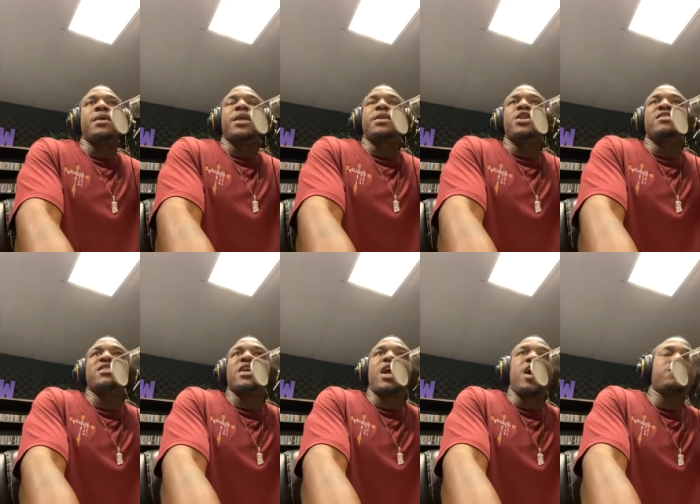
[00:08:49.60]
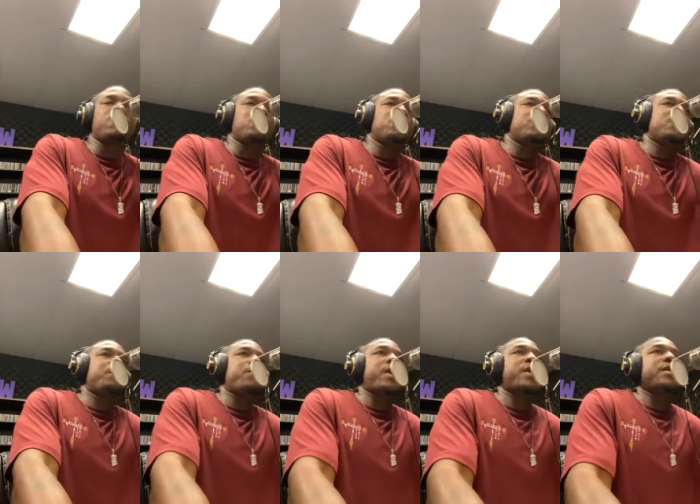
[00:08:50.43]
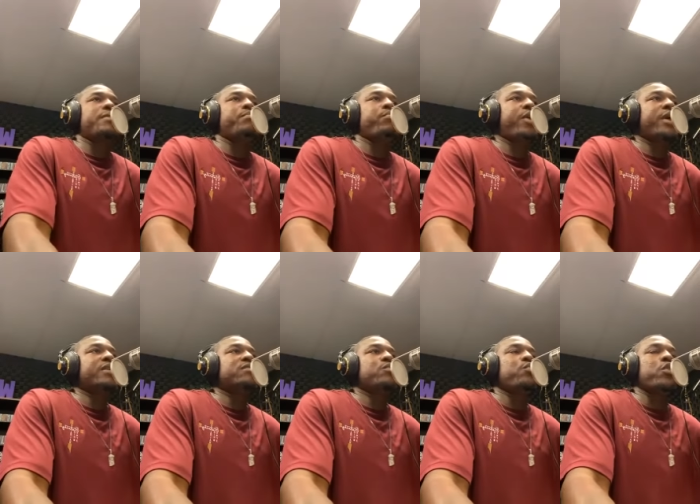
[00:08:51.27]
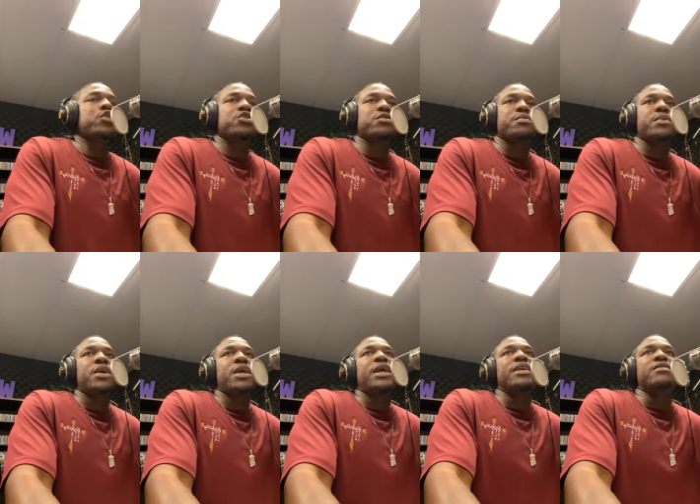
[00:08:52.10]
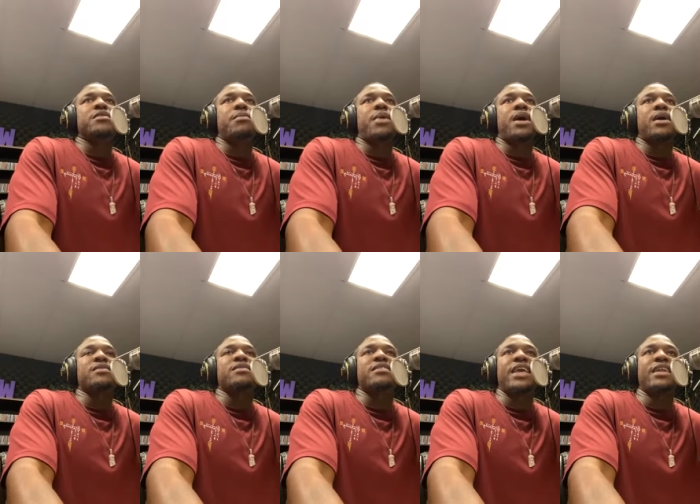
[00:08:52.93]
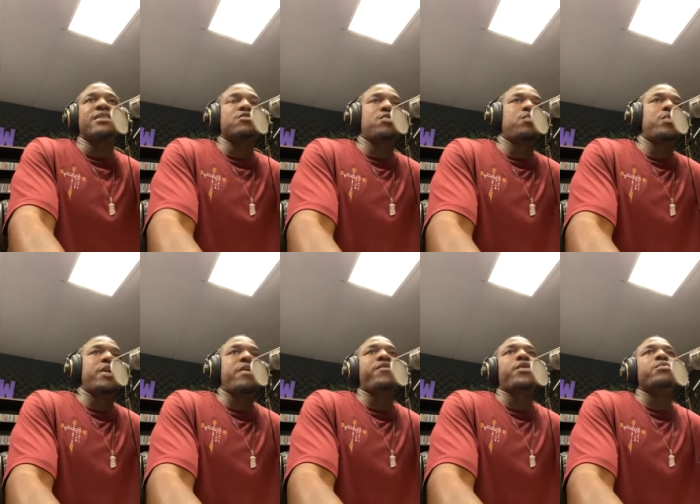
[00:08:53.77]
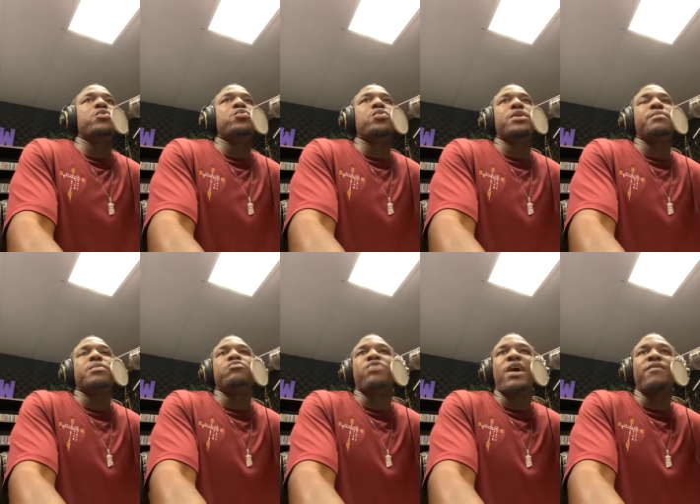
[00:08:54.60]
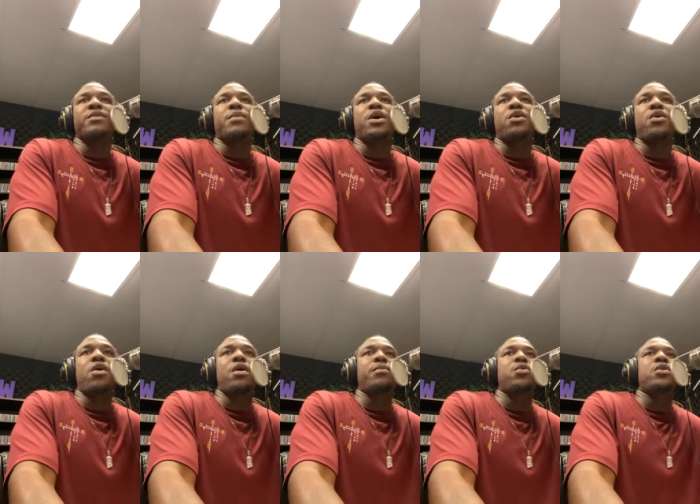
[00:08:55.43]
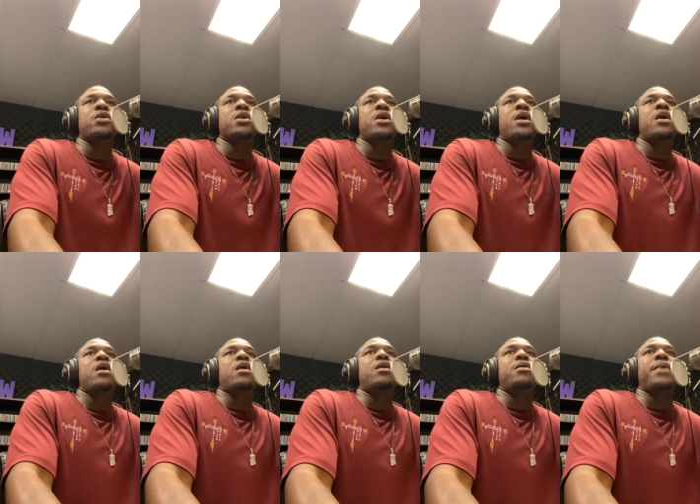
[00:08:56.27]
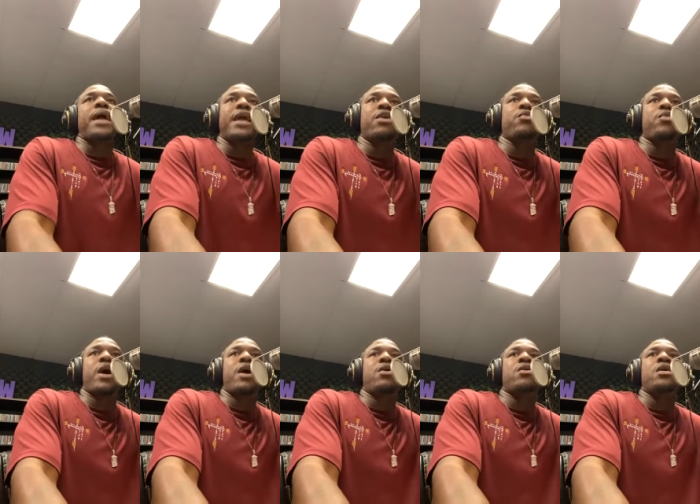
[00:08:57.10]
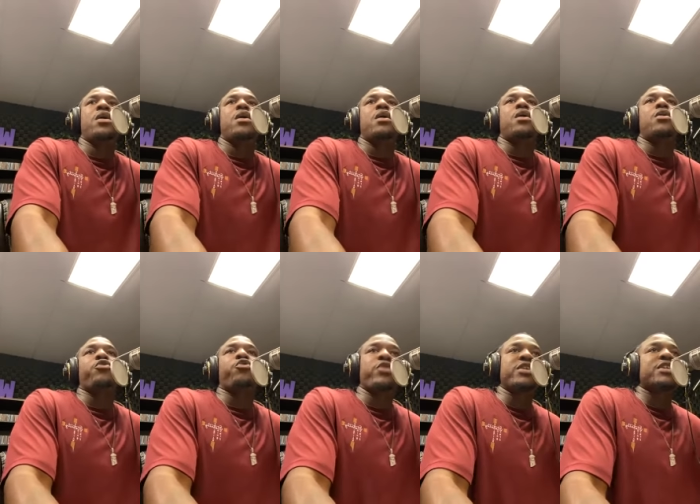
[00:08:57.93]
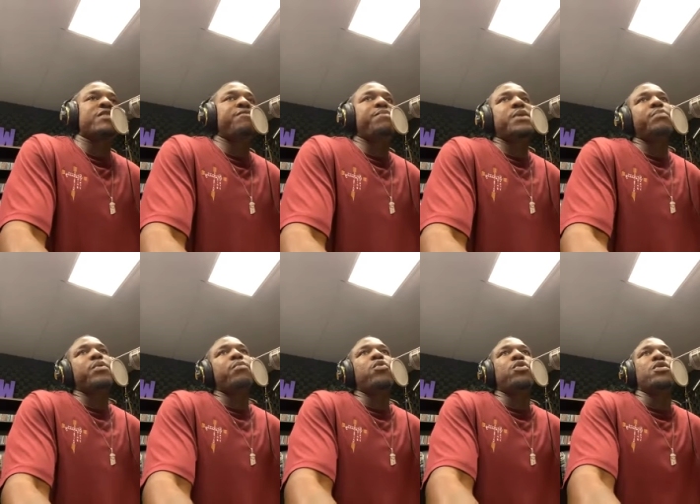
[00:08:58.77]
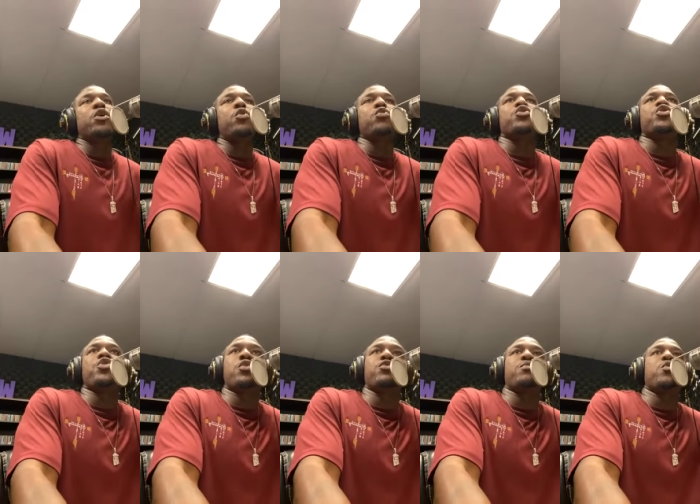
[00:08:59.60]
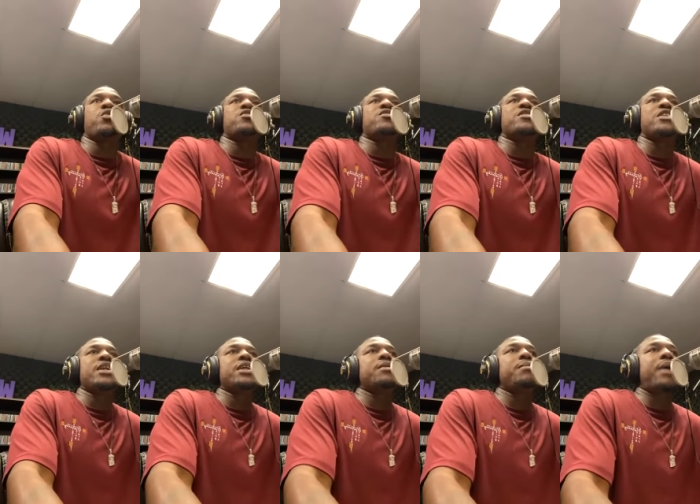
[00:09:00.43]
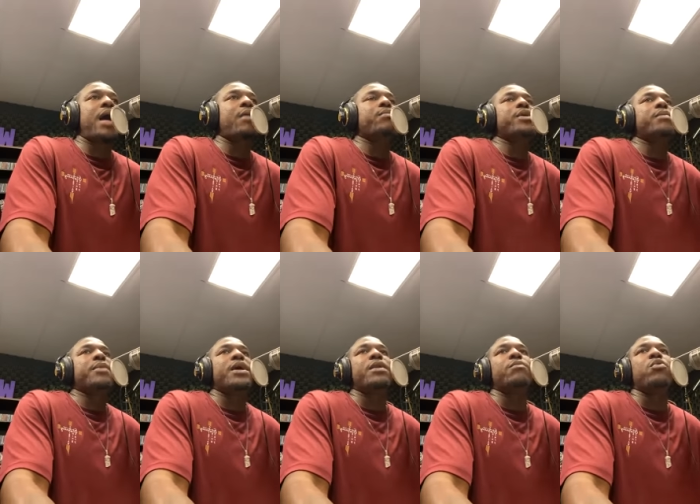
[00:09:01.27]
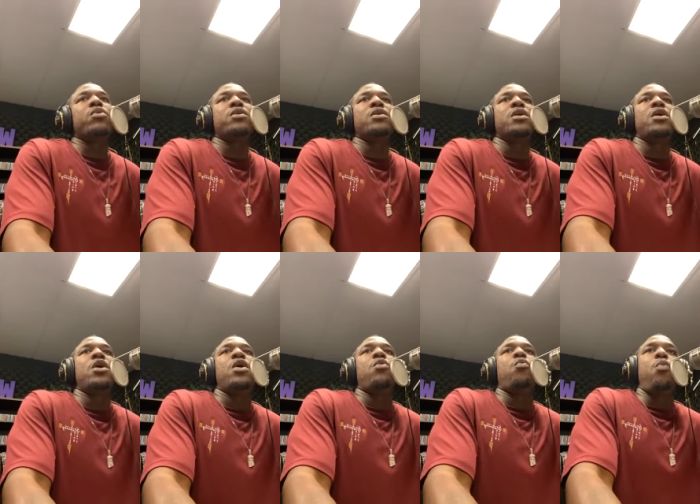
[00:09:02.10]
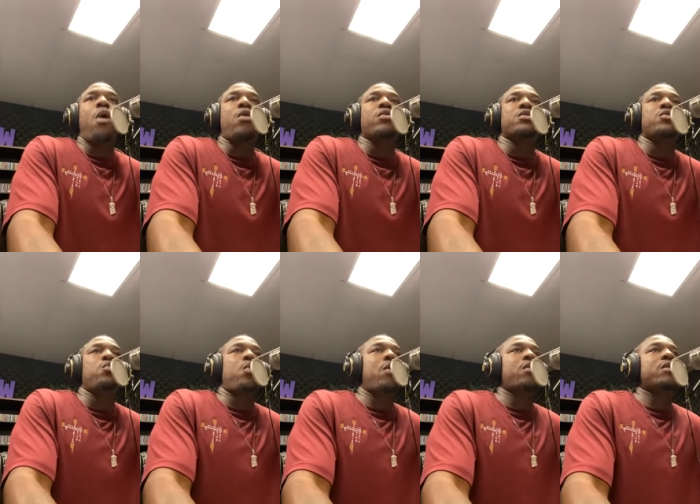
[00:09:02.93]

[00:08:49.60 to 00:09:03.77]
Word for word: and listen to gospel music to bring in praise and worship into my settings or whatever I'm doing. and I'm driving in my car. I'm gonna um, hang around uh, Christian people. I'm going to go to church. I'm going to study the Bible, man. I'm going to walk the walk